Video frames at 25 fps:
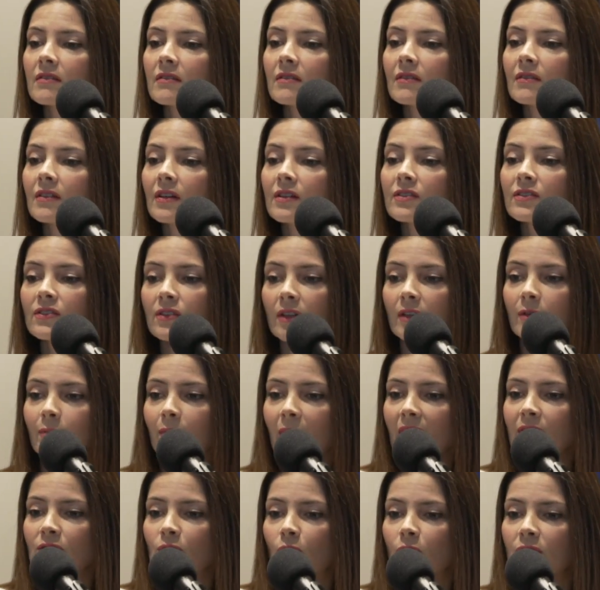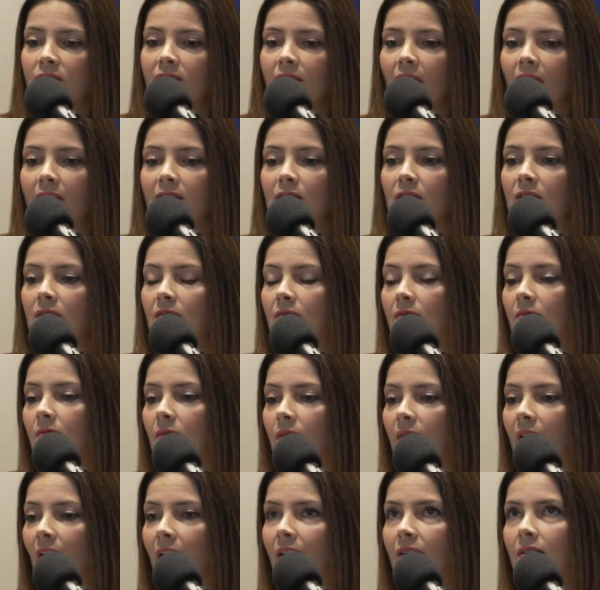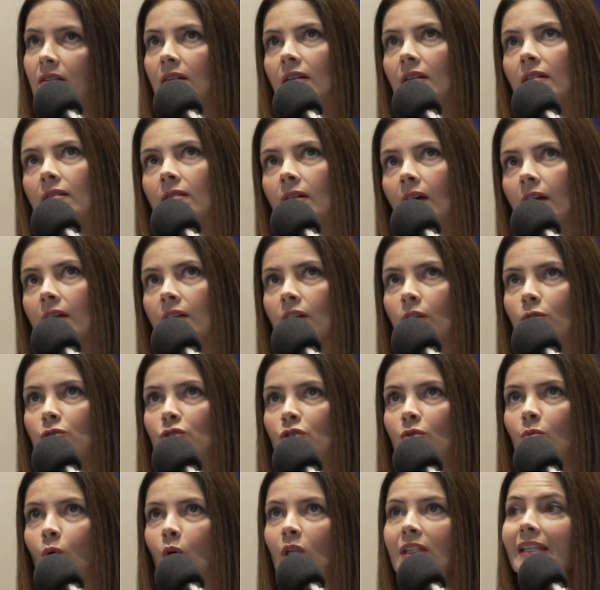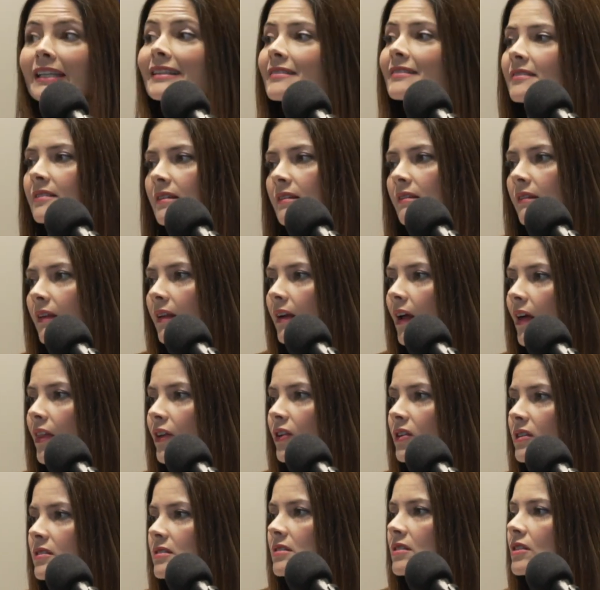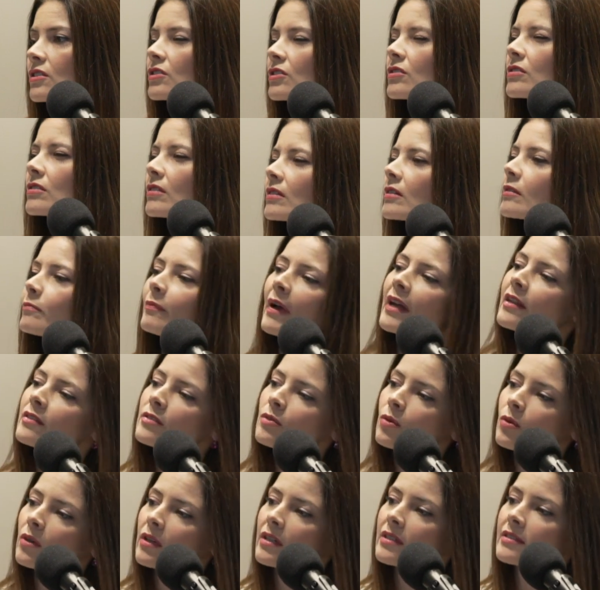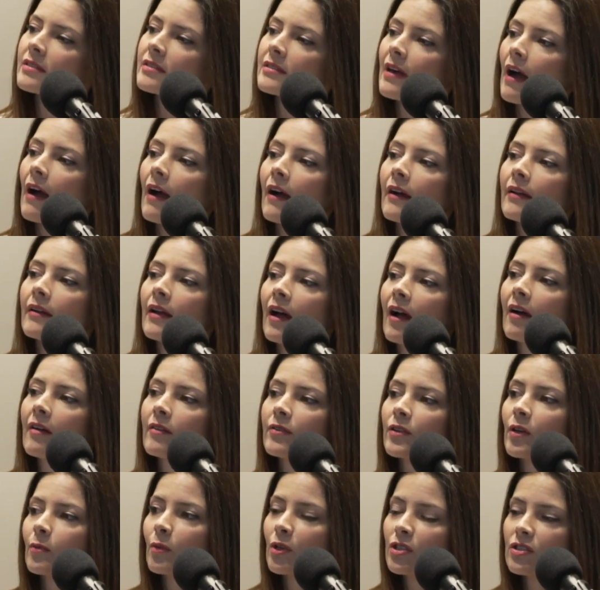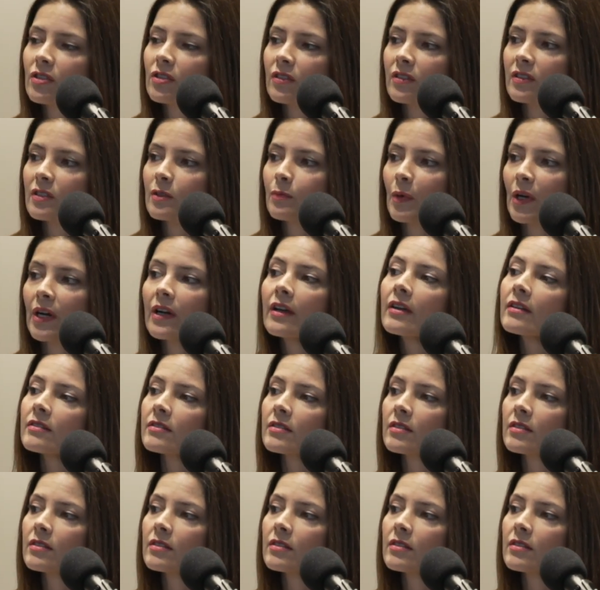there's certain mentors that do more leasing than others. There's certain mentors that have commercial experience.